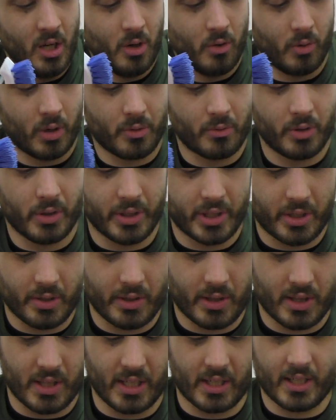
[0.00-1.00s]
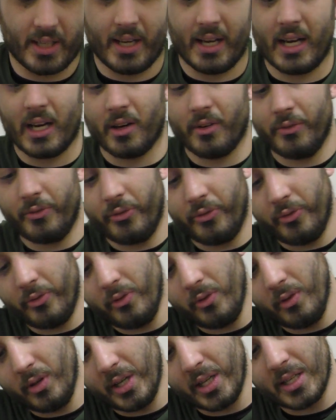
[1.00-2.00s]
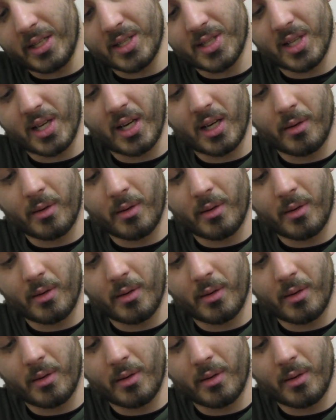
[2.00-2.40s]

one really good thing to have is